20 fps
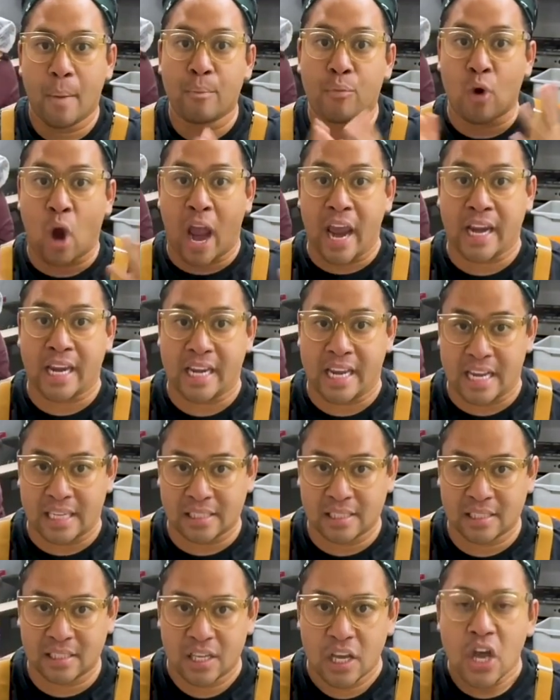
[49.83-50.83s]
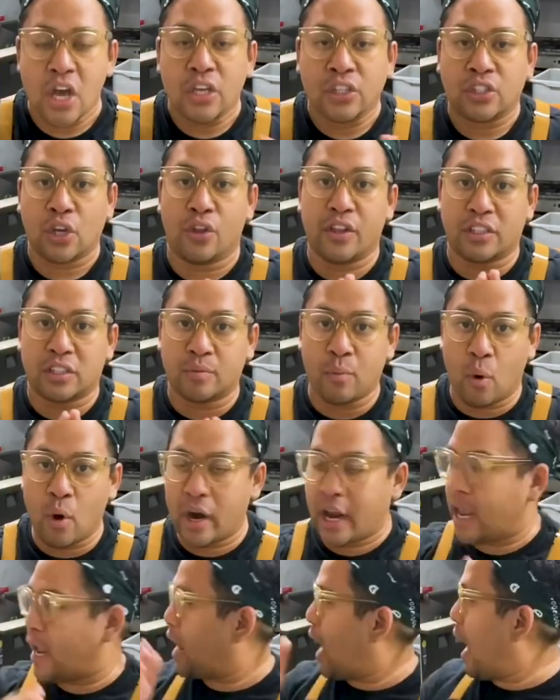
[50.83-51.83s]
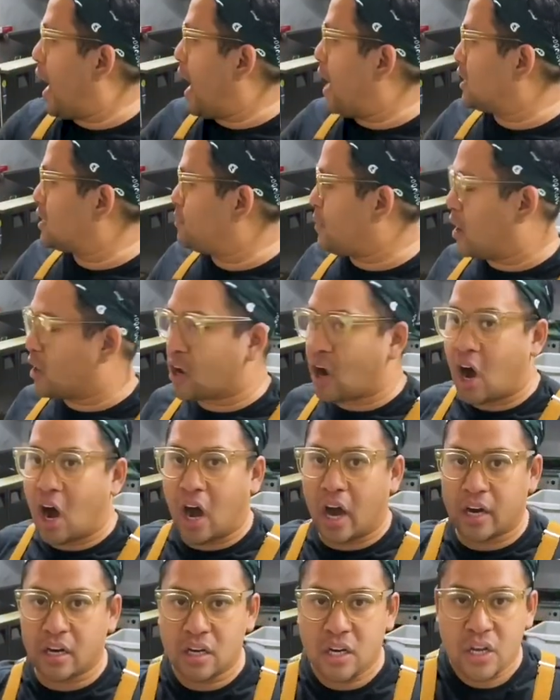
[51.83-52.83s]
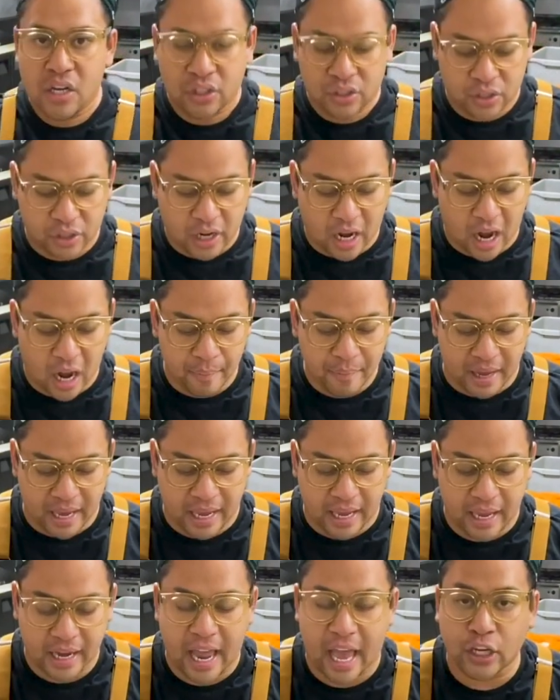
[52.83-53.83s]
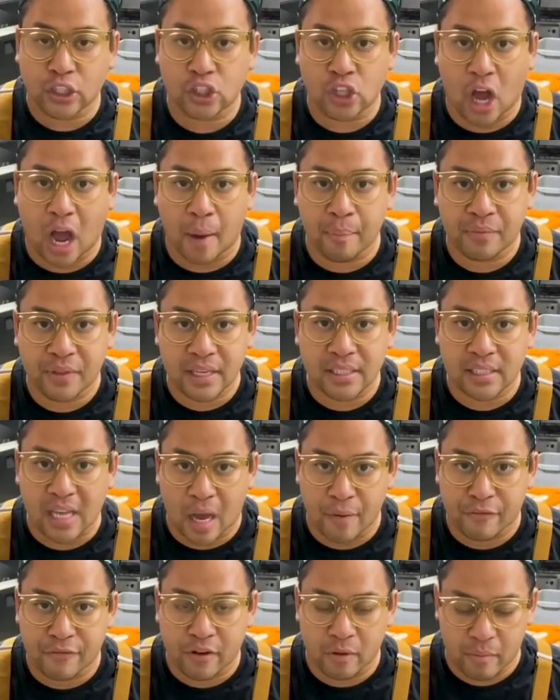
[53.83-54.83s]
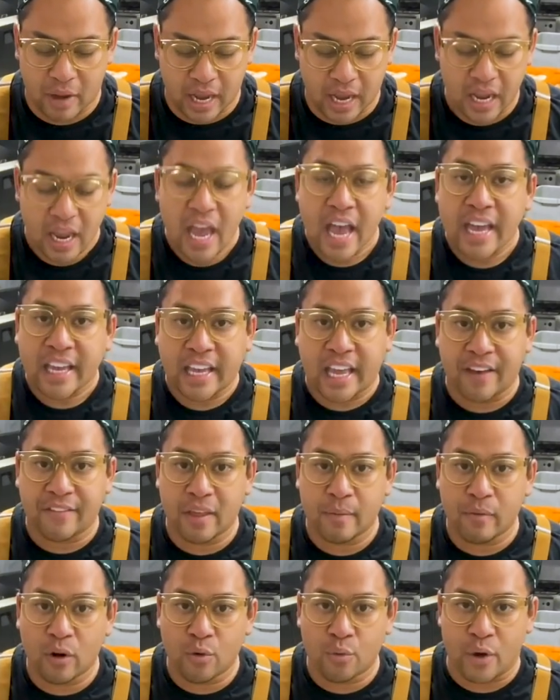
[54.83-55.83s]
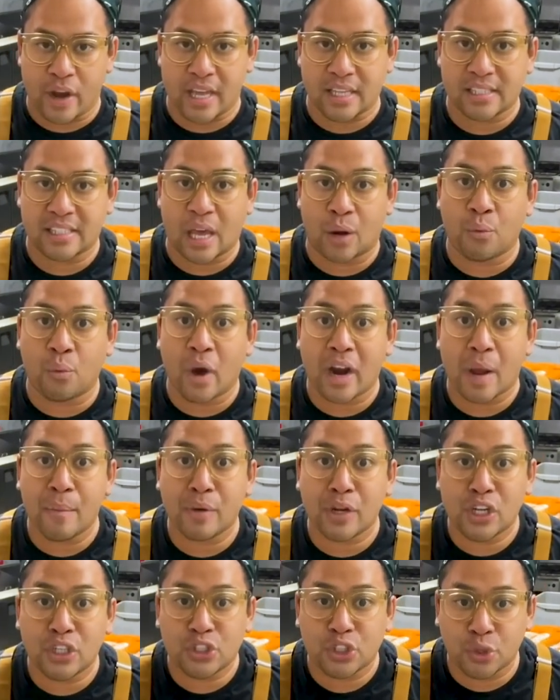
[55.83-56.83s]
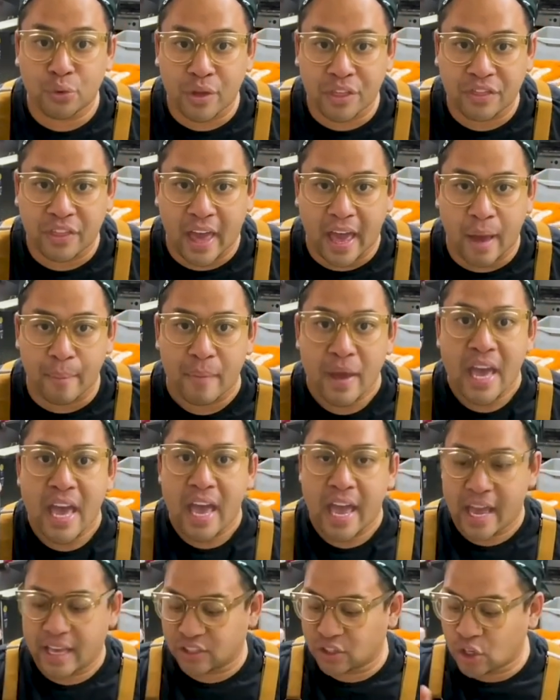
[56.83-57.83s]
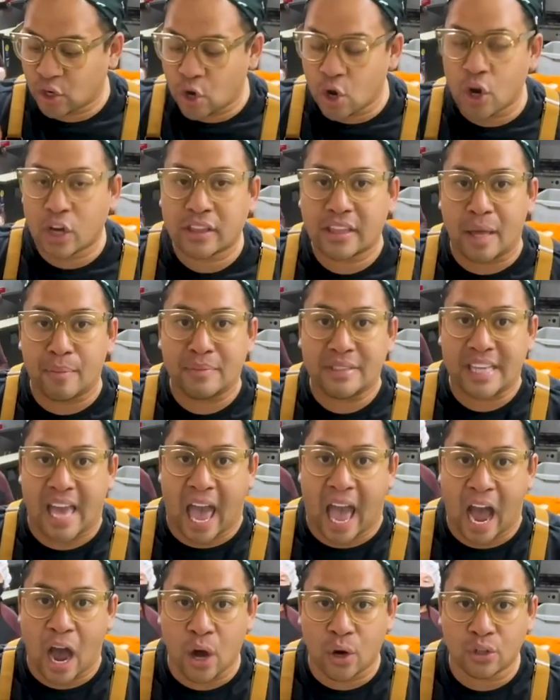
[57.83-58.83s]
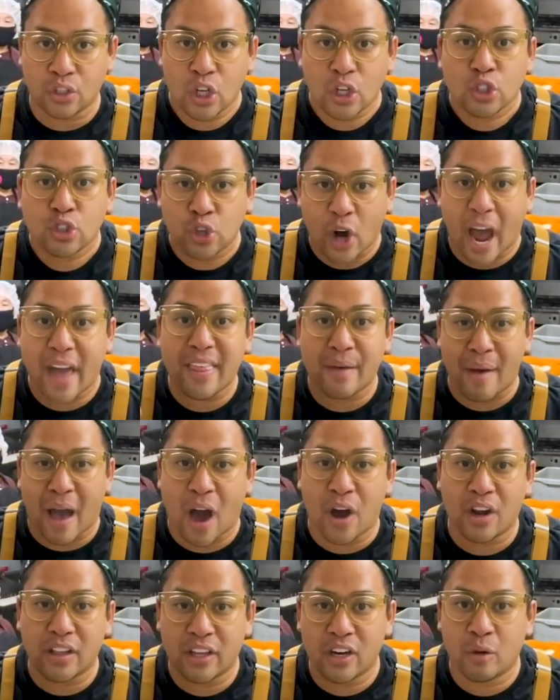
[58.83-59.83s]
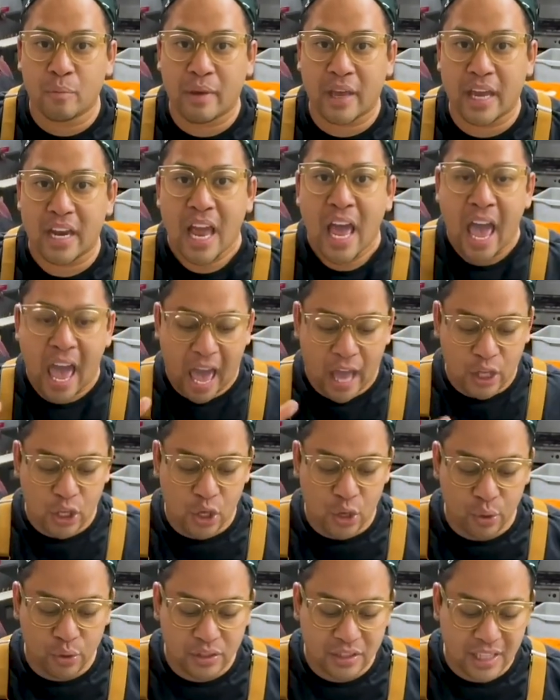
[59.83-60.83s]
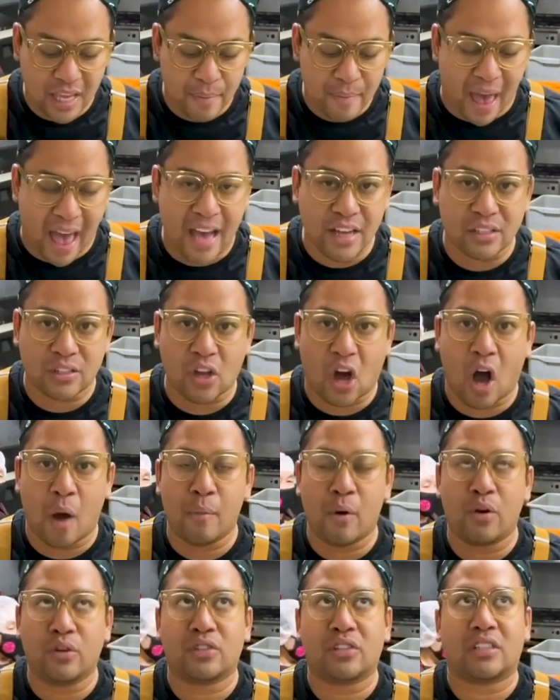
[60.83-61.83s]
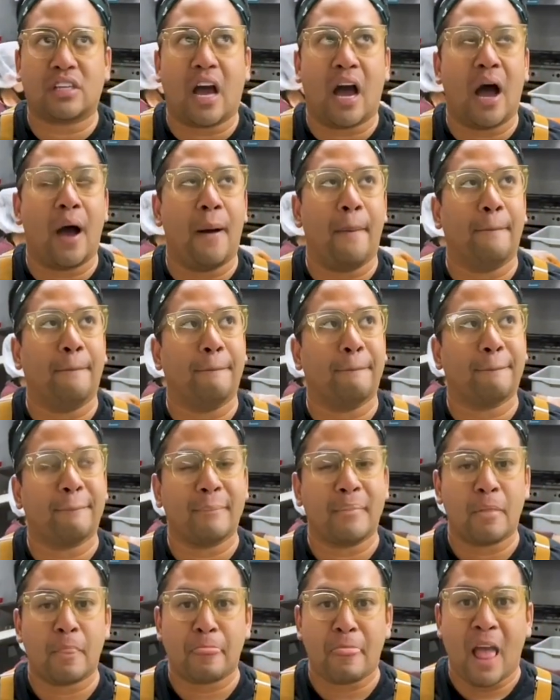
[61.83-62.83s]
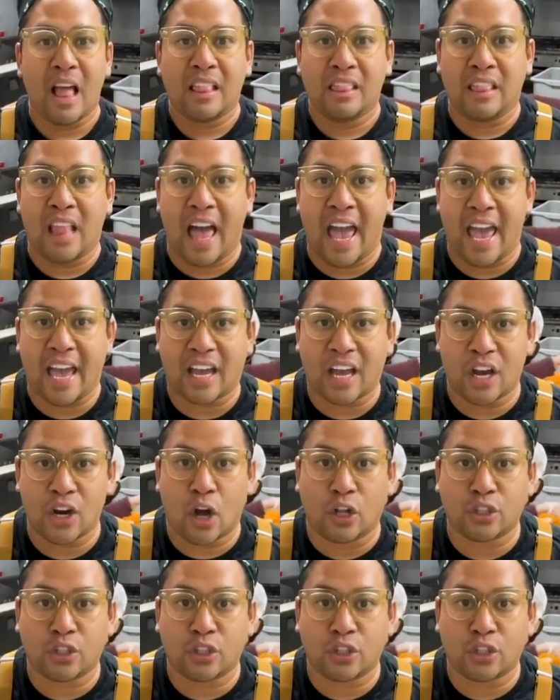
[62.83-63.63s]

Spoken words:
brightness. So this morning, I asked Pakon to come in and chop these up for me, give them a rinse, and what I'm gonna do with them is cook them down, dry them out a little bit, and use them as almost like an